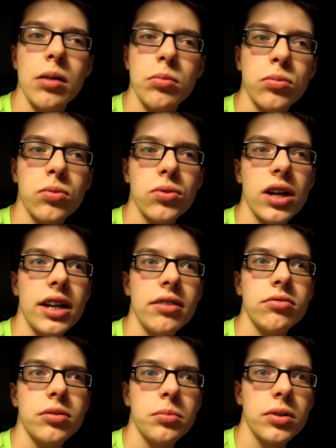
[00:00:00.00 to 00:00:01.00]
I'm writing
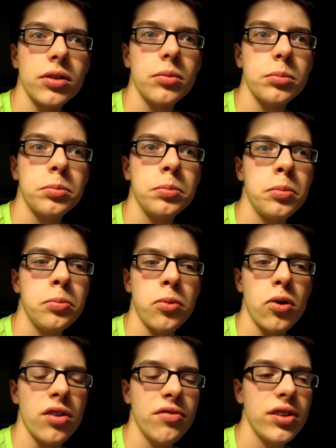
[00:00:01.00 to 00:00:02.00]
from her
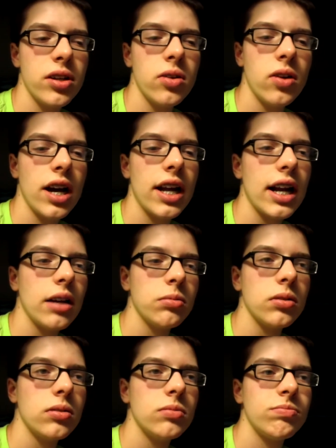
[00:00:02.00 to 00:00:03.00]
point of view, and I
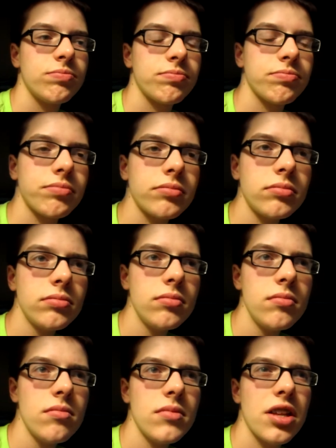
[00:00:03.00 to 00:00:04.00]
wrote
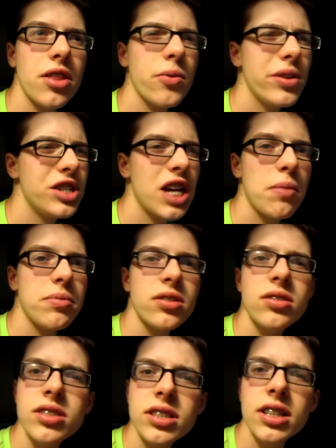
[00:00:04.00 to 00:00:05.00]
3
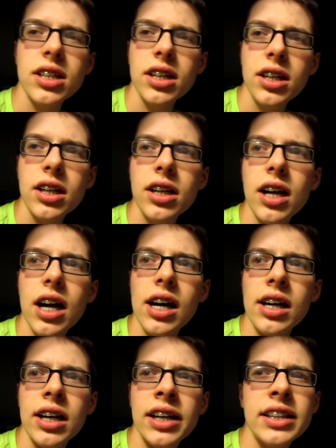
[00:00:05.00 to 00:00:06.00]
chapters,
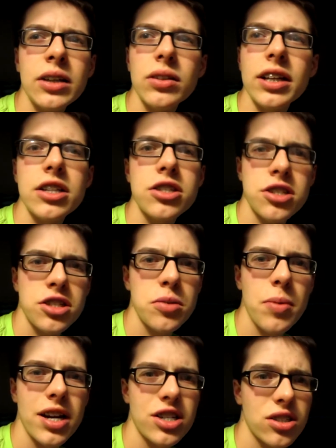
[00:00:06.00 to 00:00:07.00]
and they're like 2
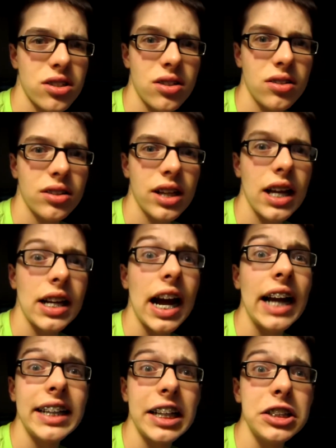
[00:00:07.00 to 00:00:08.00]
pages long, and
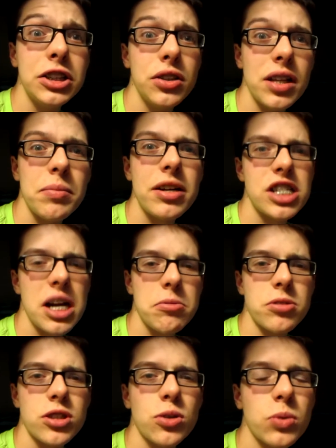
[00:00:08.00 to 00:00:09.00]
I tend to do that. My
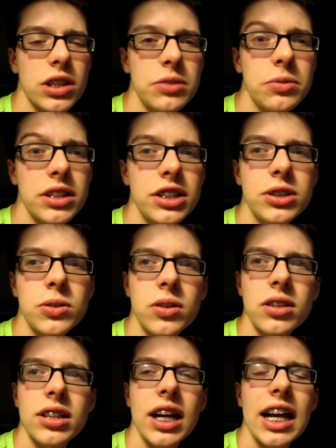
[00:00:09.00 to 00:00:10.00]
chapters are really, really
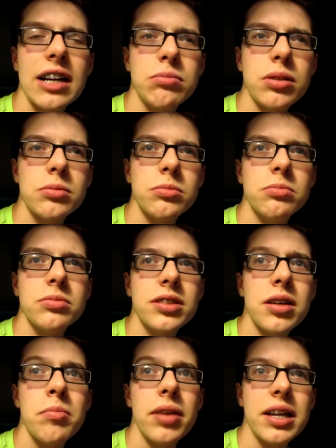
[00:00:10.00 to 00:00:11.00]
short. I have problems
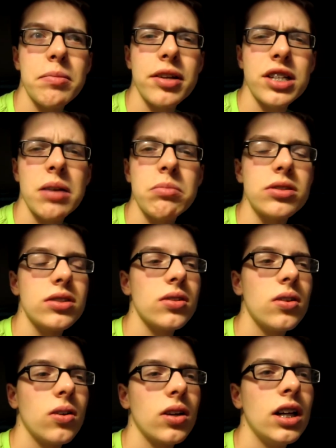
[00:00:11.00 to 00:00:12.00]
making my chapters
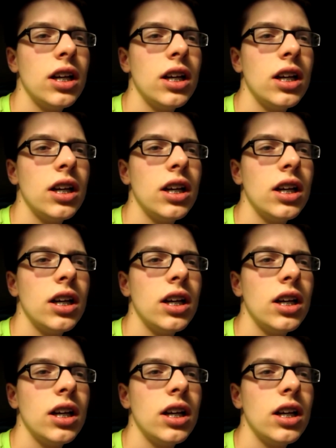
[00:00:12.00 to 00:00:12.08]
long.